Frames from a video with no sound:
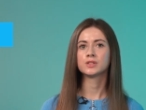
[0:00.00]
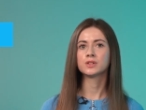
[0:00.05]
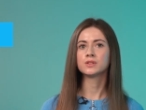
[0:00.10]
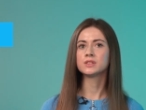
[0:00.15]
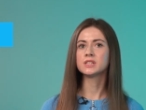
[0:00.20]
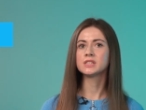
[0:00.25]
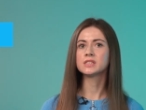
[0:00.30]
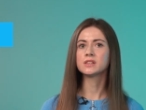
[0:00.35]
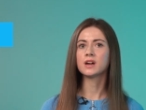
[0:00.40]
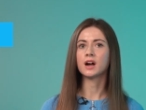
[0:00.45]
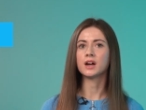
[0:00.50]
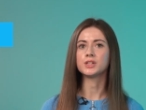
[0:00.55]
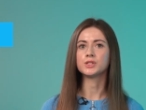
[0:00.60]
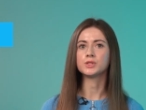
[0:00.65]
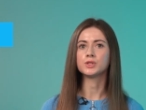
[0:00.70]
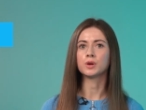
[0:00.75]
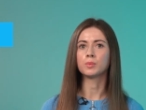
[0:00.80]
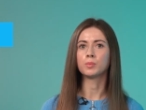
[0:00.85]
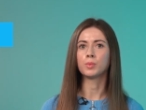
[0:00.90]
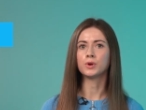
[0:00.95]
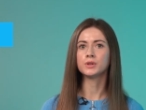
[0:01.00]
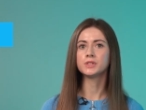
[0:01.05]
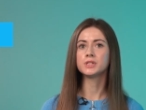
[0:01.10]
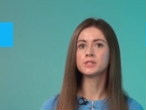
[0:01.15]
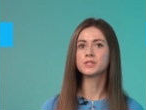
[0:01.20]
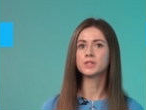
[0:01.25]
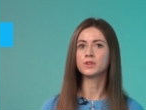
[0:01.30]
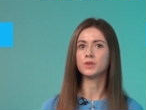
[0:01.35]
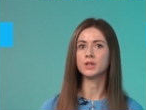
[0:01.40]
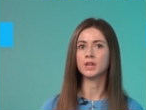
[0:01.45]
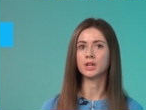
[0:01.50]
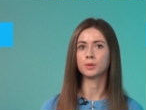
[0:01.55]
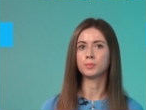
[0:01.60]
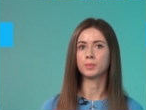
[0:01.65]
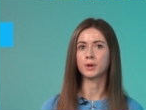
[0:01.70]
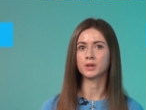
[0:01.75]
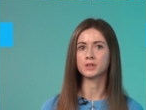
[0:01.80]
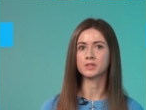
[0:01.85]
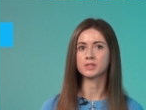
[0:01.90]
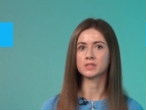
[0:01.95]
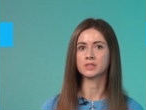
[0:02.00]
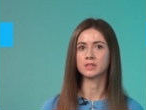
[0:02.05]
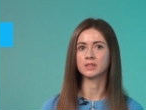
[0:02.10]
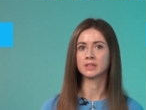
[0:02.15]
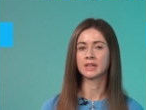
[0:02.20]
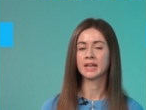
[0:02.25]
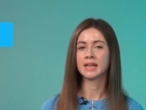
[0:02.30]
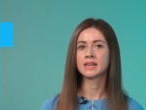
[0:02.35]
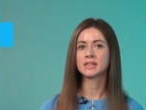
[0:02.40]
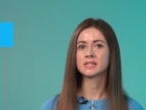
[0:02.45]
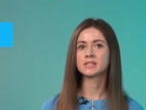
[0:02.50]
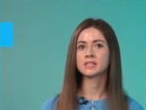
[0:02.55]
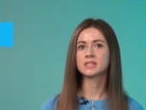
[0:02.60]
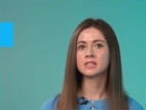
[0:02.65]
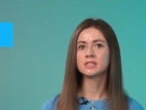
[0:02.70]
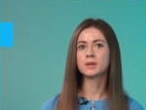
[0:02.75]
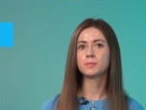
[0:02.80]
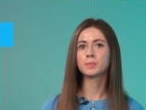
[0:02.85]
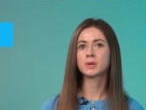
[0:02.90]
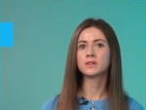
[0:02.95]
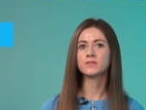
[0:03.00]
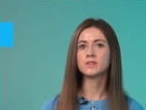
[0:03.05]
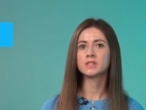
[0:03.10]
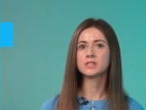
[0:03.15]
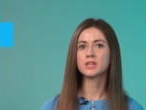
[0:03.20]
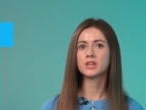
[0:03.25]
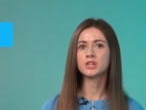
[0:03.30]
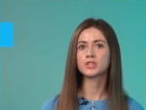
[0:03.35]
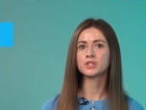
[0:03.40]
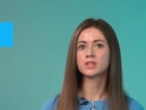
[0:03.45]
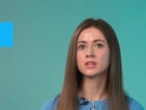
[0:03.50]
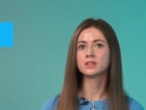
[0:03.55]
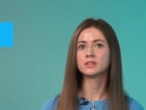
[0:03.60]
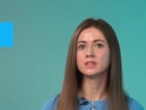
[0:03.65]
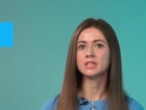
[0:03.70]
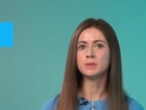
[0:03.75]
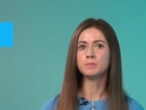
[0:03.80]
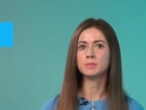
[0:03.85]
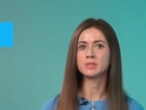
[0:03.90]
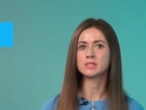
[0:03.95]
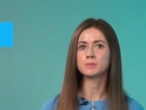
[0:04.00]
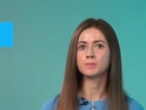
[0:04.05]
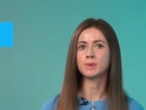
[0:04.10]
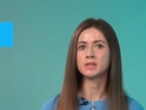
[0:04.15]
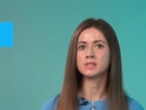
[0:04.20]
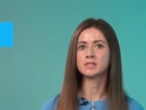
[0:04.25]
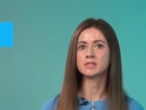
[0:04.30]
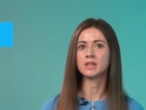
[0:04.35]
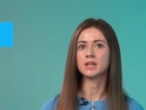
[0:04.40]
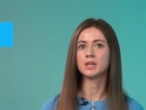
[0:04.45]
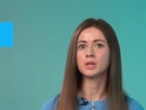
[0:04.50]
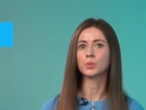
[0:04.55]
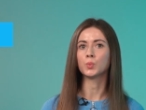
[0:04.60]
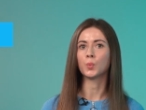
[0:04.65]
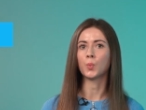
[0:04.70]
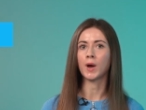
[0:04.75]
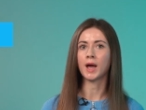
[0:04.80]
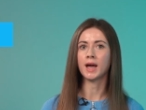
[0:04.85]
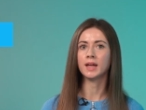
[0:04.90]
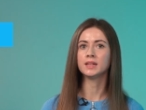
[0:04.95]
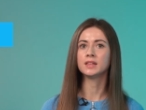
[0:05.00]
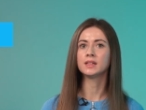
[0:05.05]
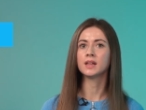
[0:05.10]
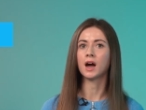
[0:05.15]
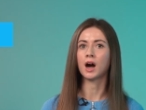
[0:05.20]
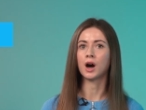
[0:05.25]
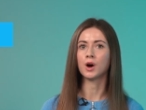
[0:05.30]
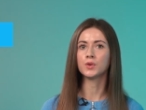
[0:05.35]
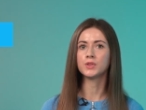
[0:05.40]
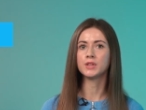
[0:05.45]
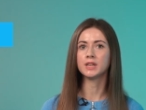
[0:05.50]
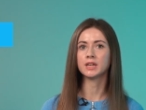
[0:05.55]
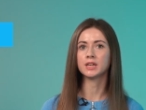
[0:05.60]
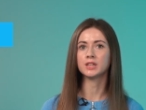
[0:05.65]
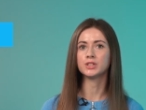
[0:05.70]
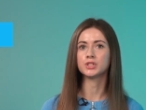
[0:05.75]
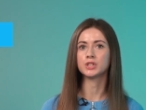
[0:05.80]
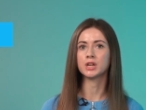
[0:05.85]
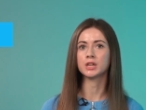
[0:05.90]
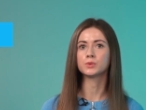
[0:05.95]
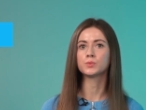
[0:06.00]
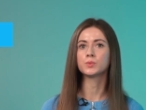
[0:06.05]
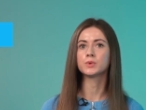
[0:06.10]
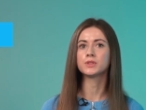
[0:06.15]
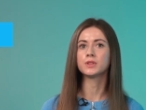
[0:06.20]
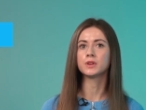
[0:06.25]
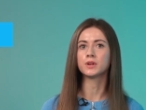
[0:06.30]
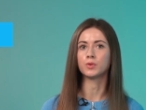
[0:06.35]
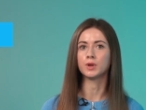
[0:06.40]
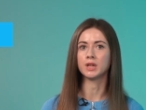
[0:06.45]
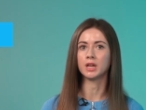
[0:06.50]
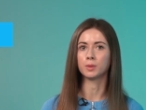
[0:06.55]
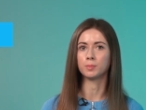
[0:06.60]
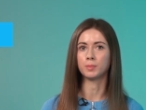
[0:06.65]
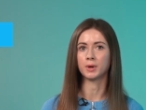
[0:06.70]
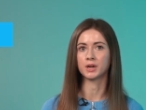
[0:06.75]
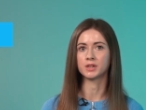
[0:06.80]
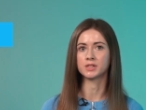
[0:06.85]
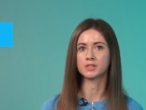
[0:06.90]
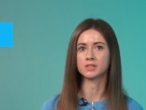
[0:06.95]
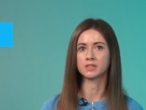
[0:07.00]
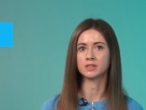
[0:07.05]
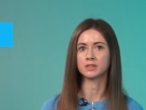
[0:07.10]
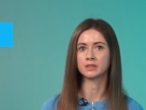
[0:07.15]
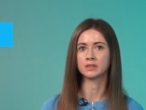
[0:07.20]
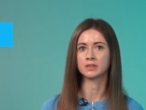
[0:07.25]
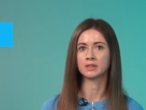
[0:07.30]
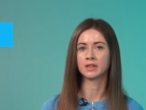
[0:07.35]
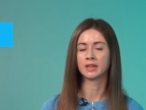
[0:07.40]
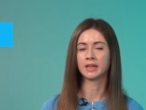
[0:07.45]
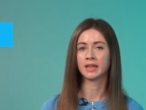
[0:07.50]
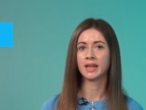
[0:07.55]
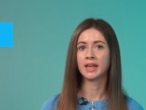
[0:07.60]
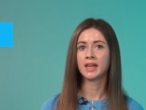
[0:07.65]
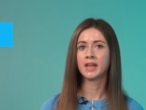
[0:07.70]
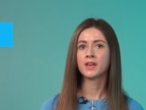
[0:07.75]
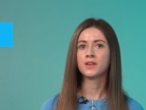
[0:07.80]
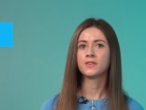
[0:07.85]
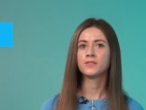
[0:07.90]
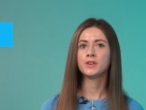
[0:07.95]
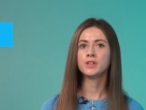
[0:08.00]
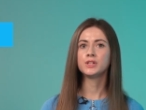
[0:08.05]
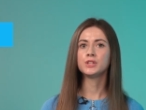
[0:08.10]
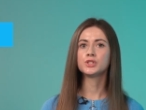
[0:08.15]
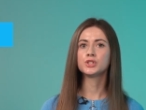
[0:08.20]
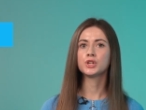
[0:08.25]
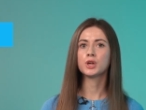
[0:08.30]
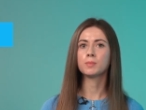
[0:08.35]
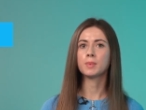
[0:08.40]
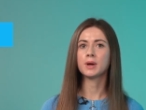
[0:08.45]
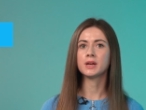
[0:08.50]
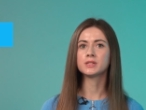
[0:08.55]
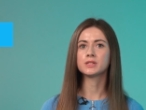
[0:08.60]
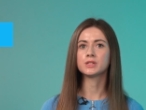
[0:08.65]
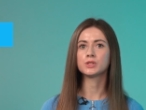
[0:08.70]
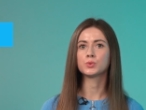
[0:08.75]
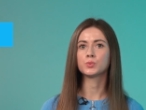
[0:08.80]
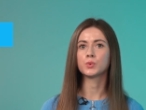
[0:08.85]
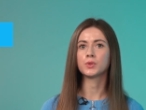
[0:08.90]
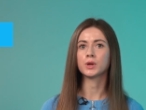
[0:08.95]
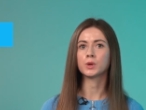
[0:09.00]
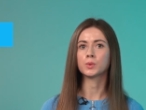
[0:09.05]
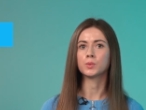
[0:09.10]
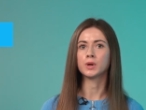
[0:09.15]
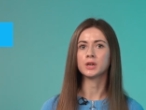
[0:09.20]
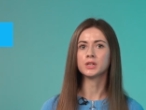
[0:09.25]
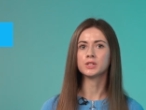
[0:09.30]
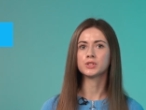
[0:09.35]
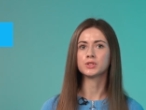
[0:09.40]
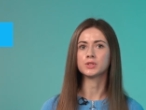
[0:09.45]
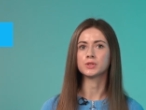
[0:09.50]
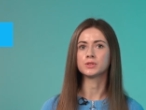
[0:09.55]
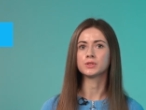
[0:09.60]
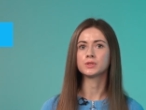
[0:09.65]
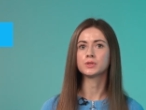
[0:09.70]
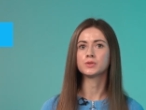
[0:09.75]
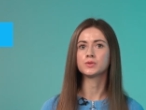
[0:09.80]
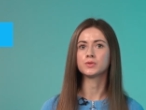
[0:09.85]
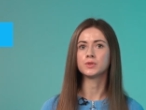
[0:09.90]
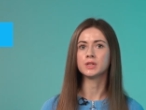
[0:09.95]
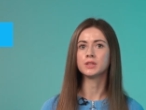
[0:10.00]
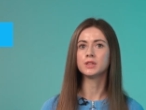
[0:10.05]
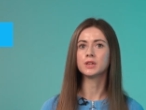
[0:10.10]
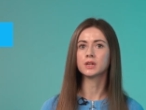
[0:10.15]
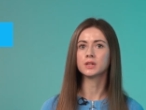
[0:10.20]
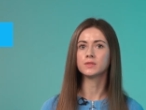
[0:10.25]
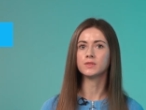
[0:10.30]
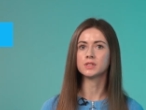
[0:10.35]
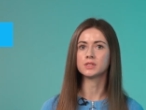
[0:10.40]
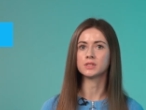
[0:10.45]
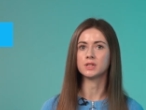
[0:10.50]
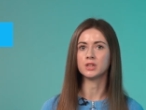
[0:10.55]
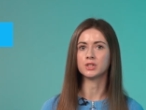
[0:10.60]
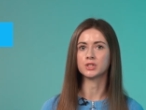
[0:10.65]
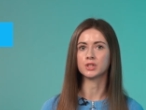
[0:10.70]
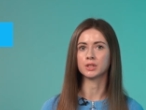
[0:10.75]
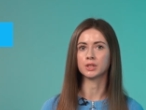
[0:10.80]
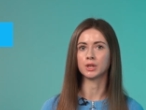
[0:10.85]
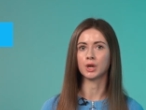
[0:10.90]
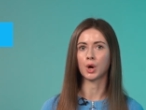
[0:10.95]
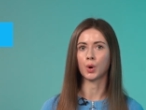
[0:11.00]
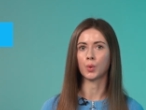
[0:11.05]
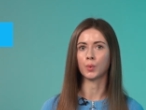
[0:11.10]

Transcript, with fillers: Don't disguise your bot as a real person. Set up conversational limits by saying when and how they can chat with the real person. Finish your message with a question to trick the conversation